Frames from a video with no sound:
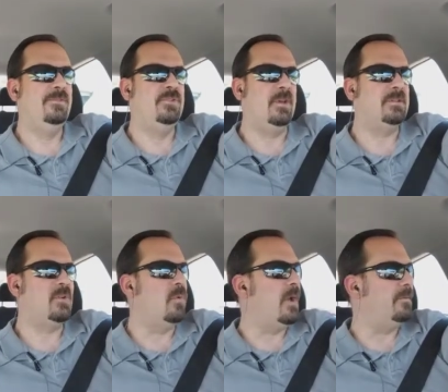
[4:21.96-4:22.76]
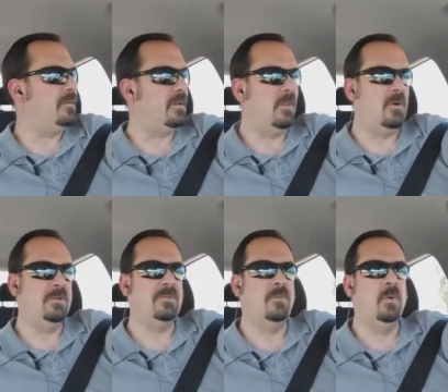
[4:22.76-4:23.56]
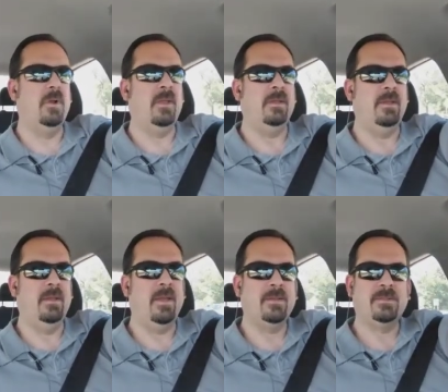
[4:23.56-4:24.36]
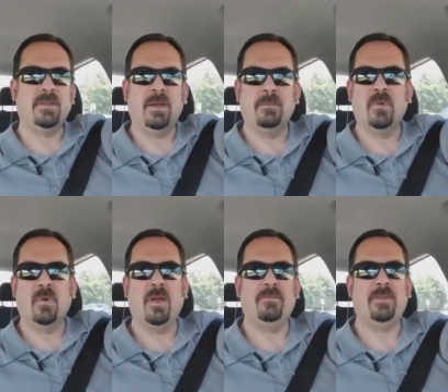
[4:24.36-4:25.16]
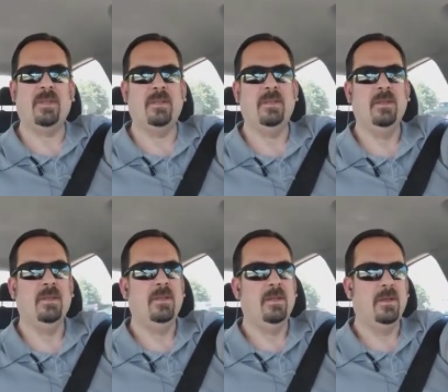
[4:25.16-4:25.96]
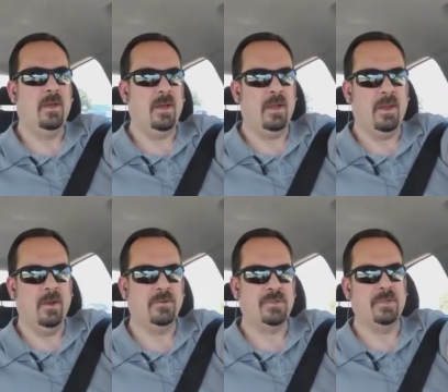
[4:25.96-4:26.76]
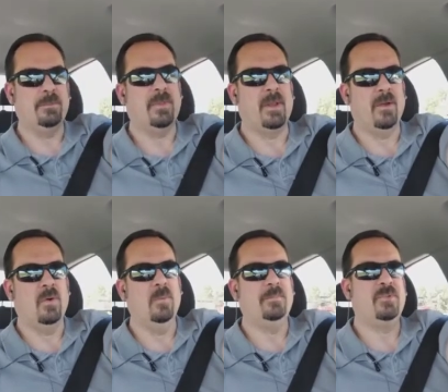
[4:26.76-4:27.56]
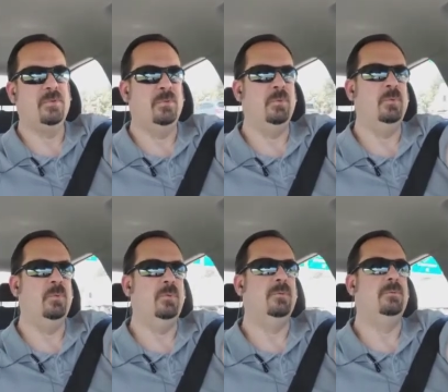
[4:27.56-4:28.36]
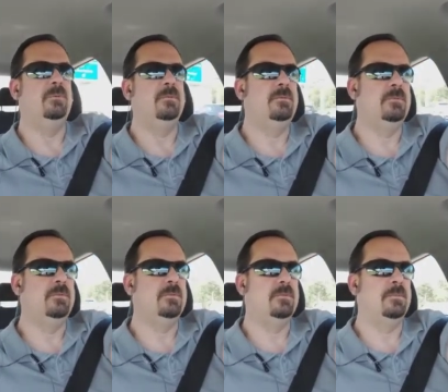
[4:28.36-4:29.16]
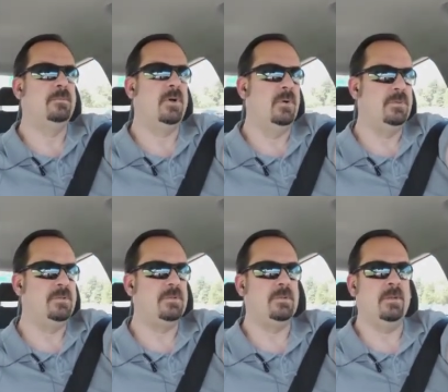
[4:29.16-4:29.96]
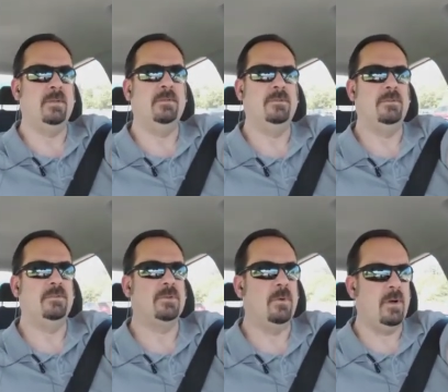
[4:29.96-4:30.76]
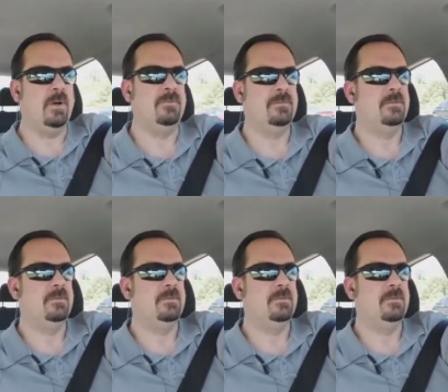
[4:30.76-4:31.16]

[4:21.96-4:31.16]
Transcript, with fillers: Just crafted a large fort, and next I'm crafting an airship that I hope to post and show off.